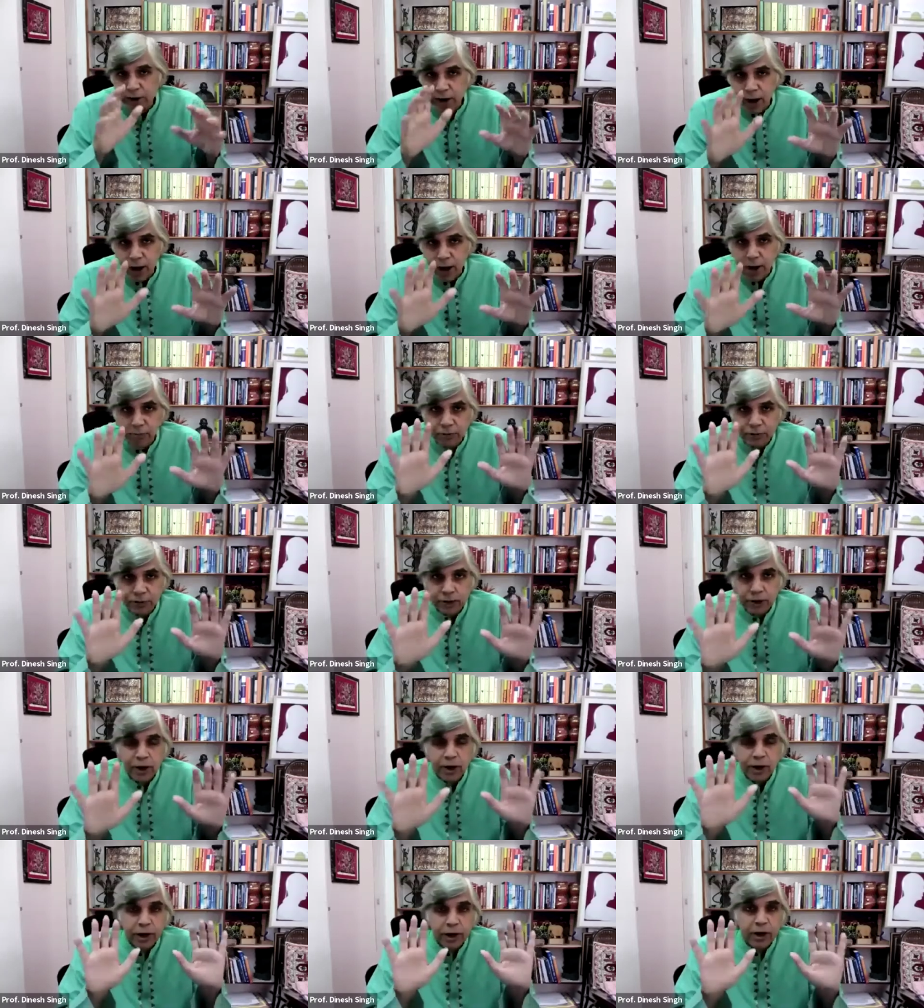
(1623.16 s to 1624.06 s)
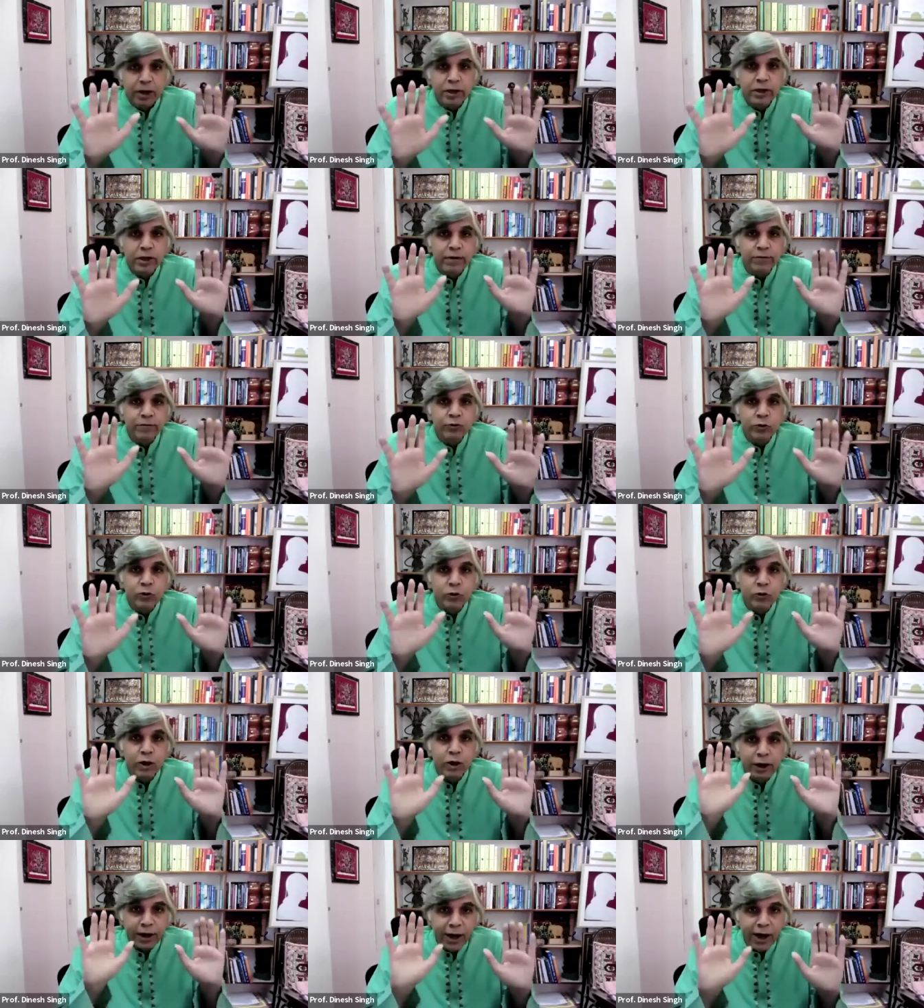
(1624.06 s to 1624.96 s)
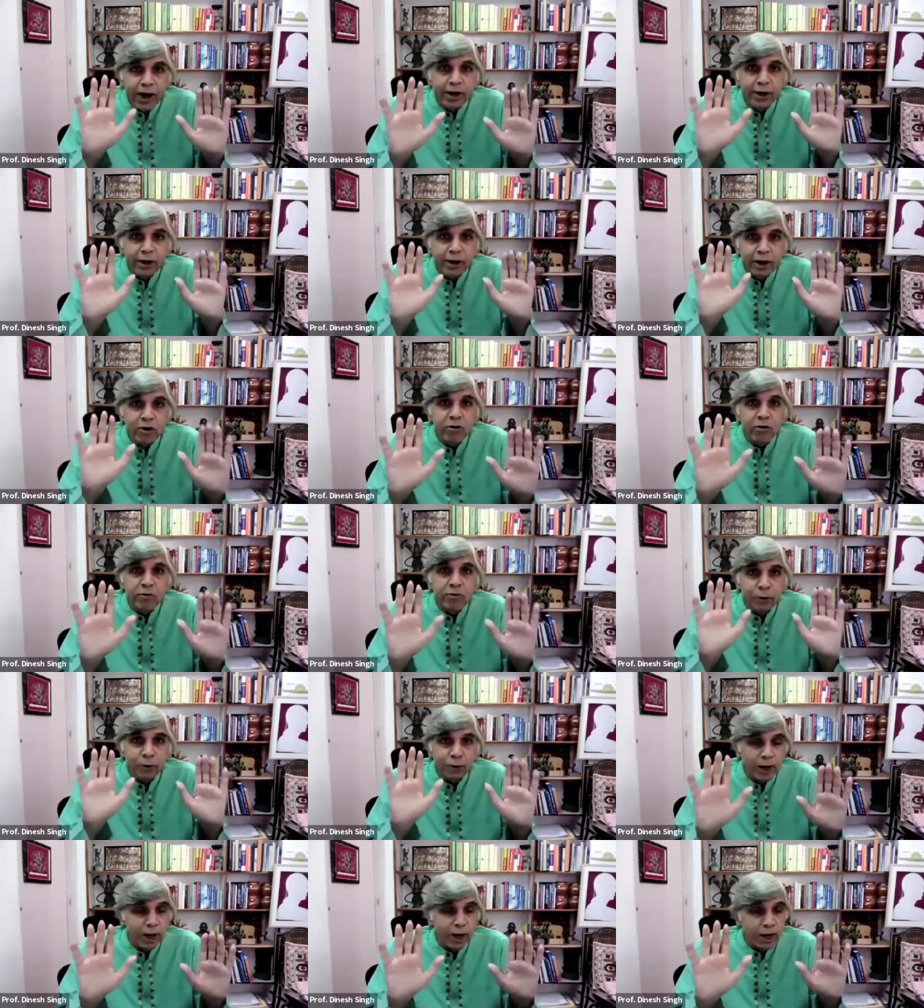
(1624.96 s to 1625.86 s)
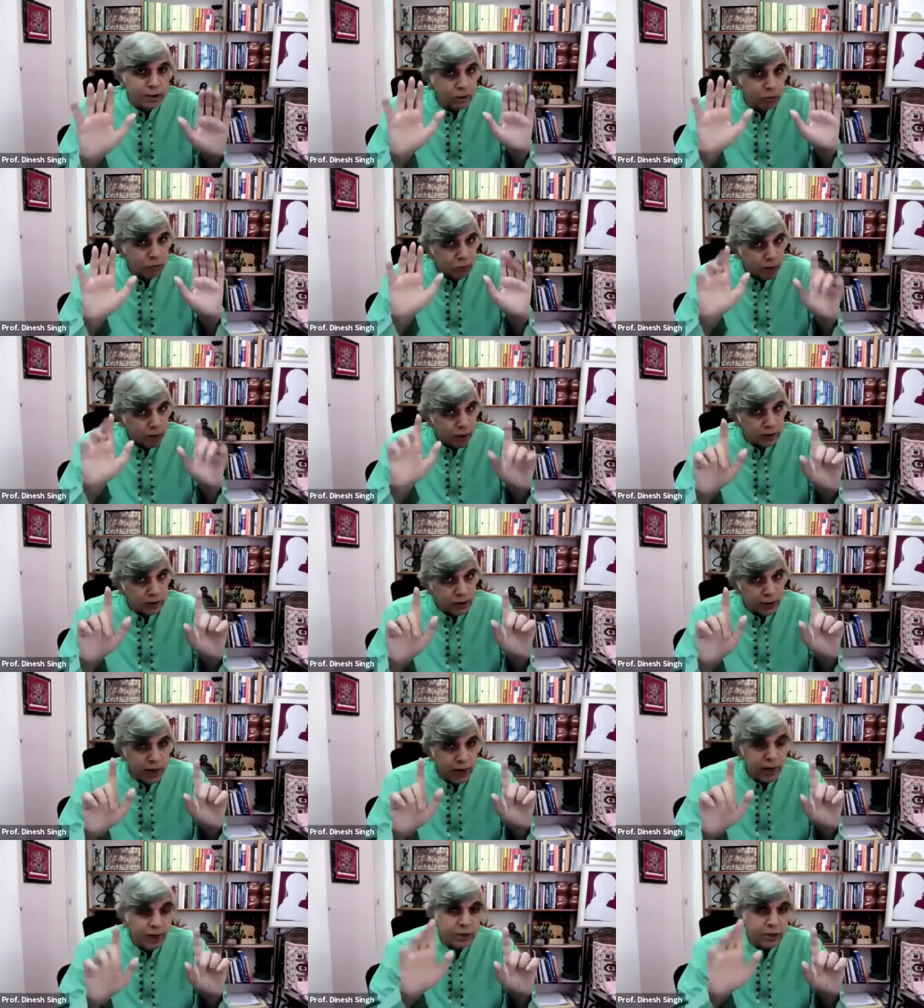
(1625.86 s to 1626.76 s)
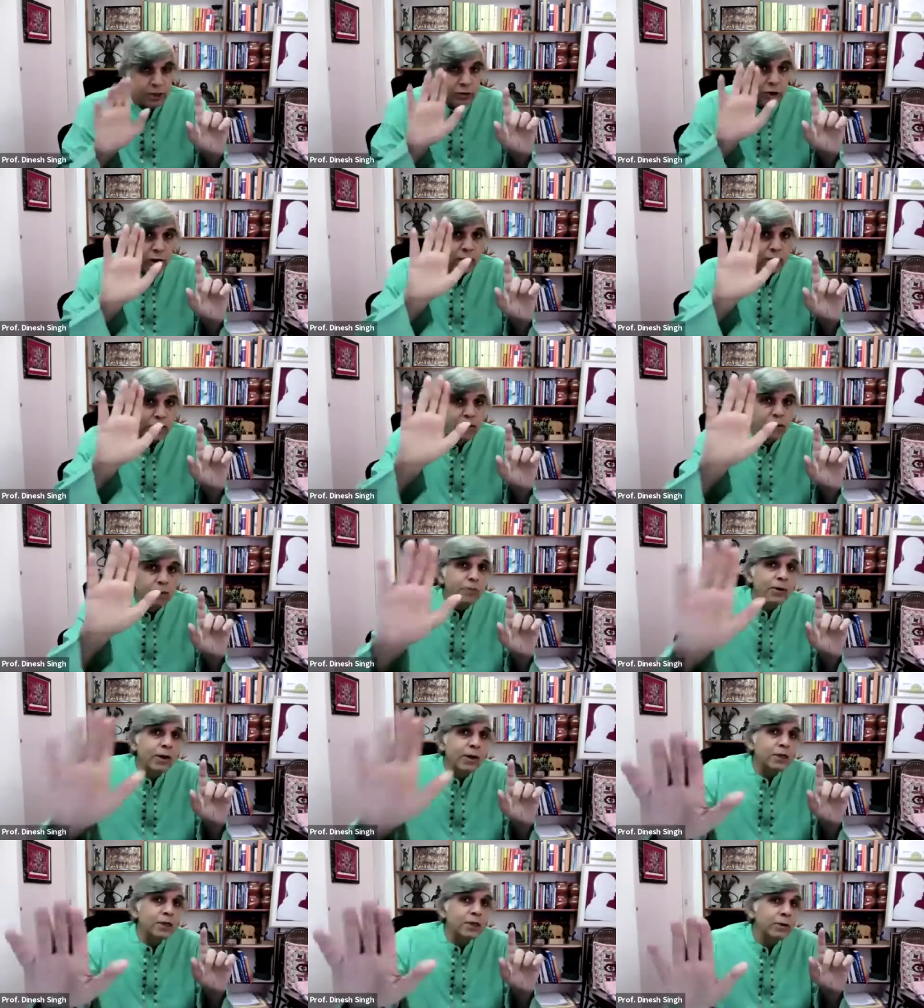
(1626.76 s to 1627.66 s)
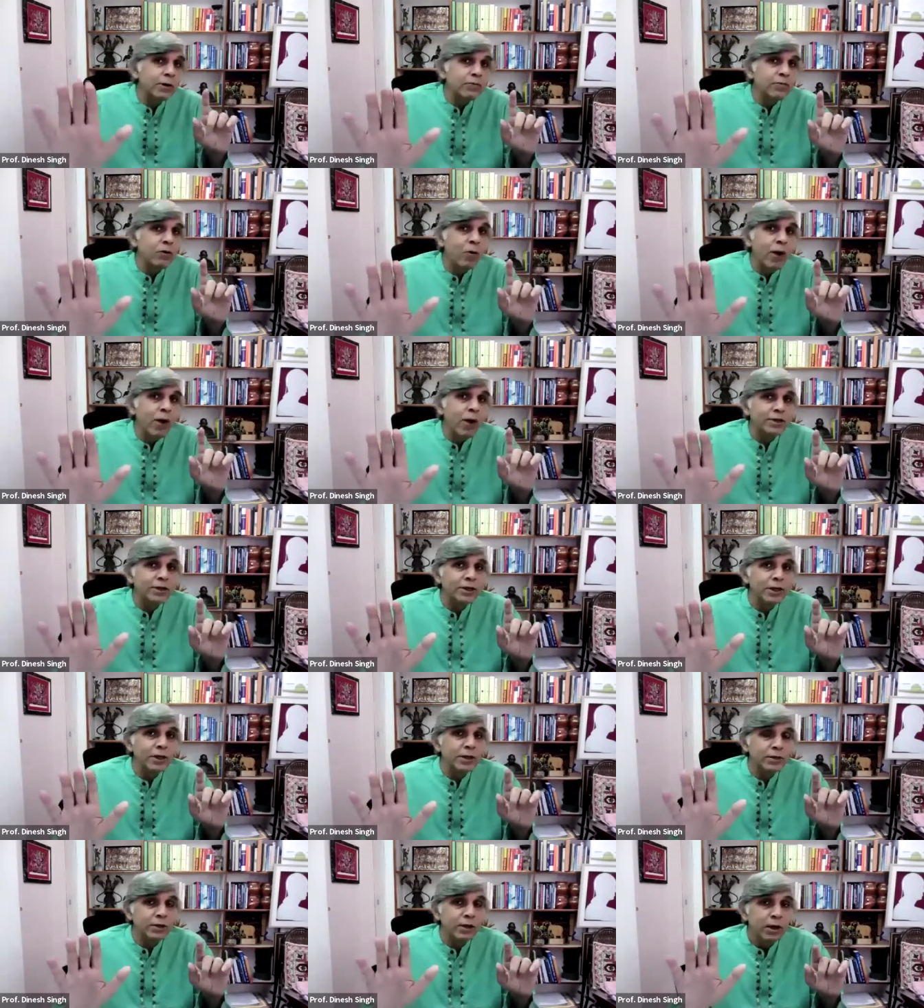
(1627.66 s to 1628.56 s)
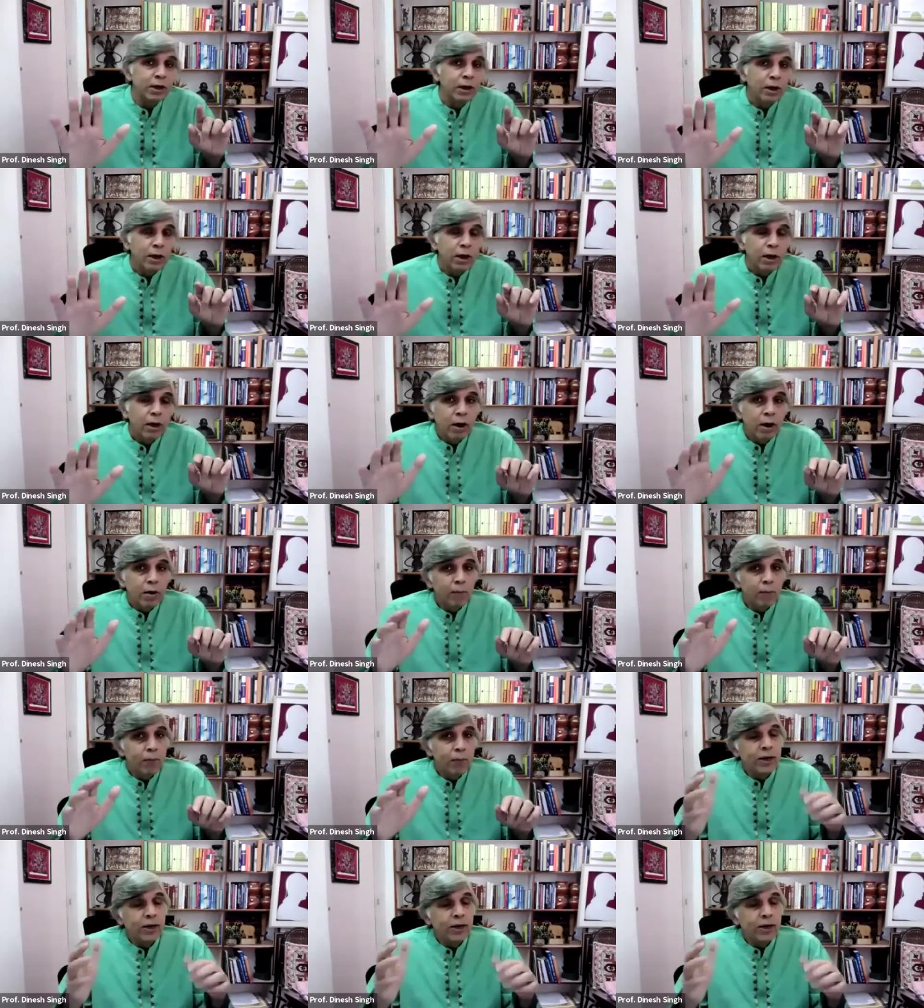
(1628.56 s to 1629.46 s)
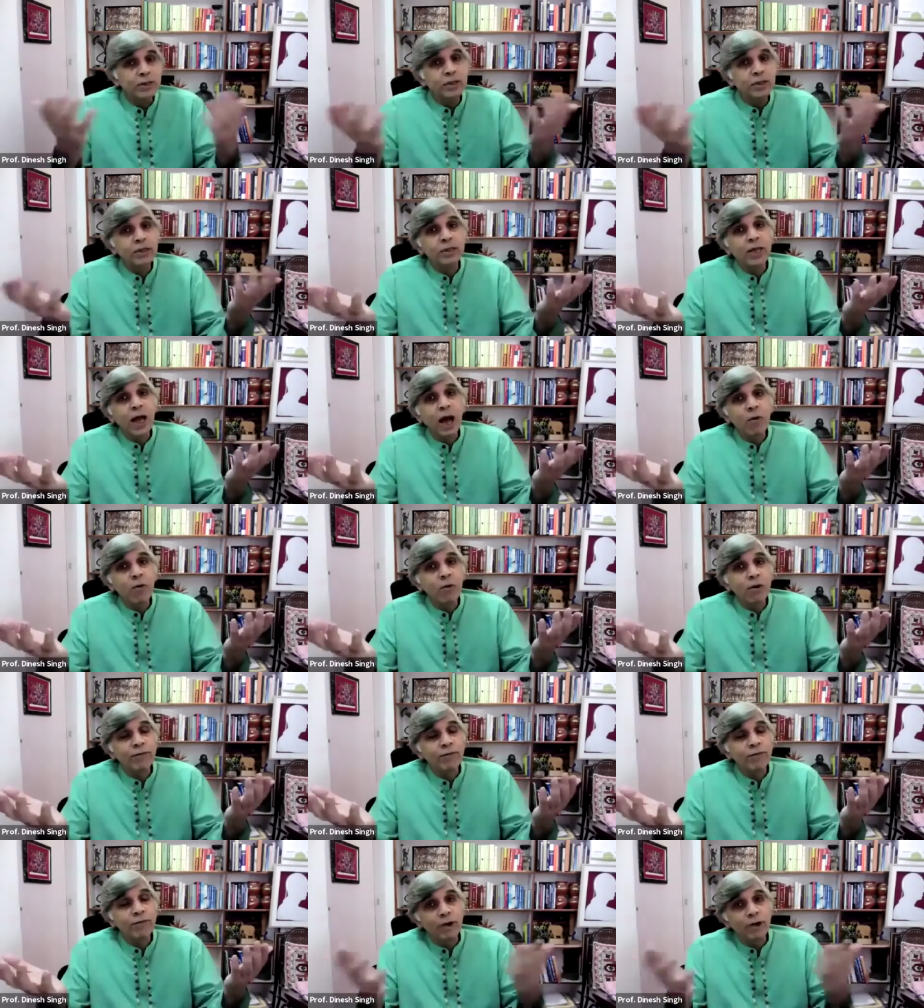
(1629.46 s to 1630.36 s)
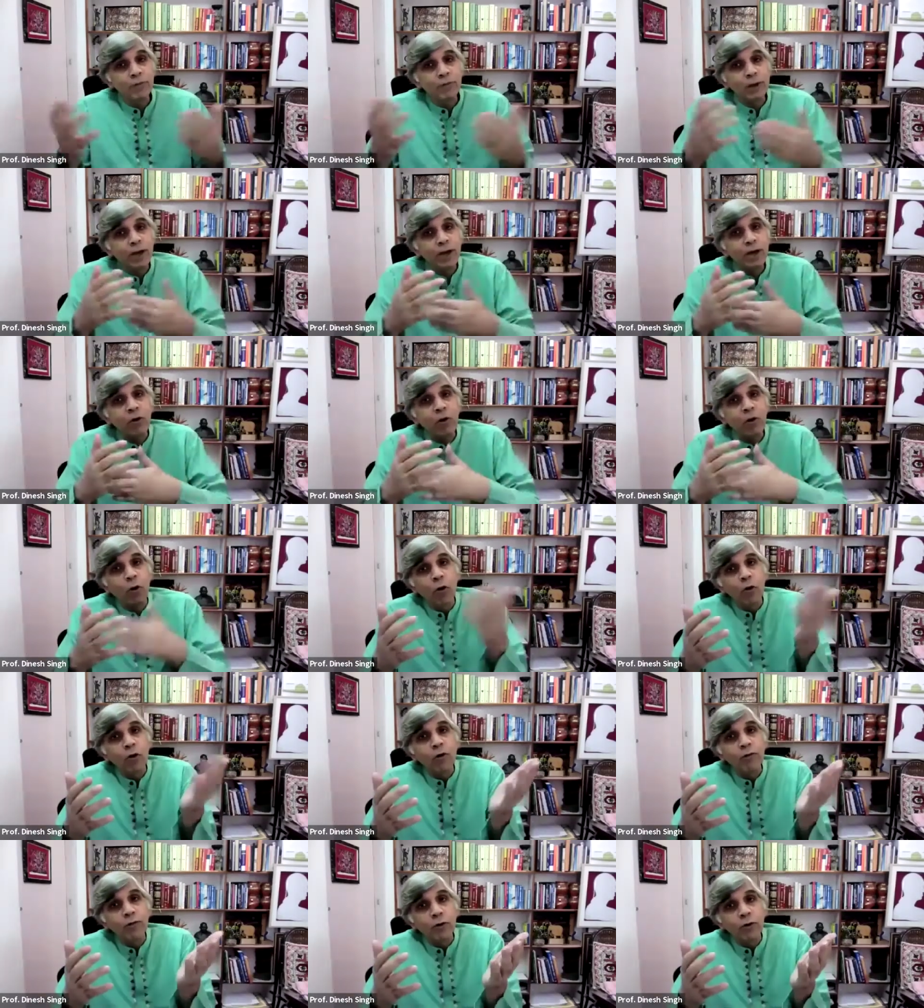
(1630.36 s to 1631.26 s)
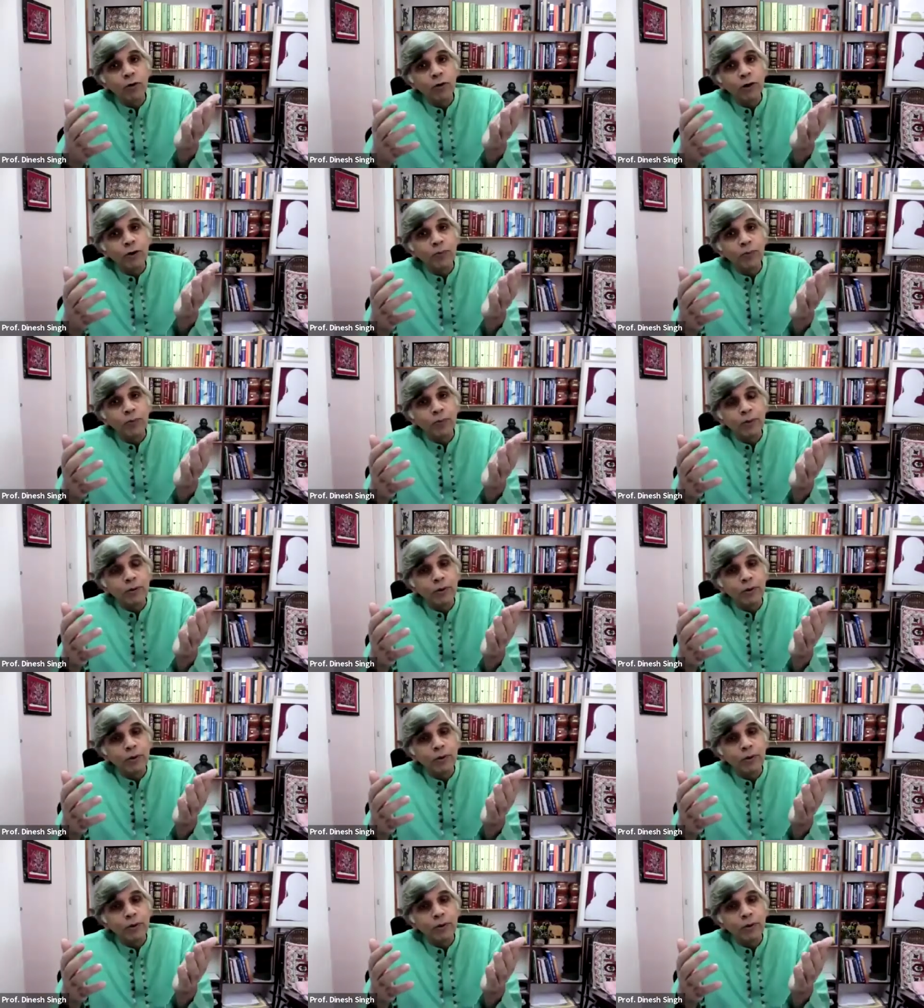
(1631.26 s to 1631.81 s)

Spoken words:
times, it gives you a great deal of protection. Once again, it's not a replacement for vaccines, but this is now available in all of Europe,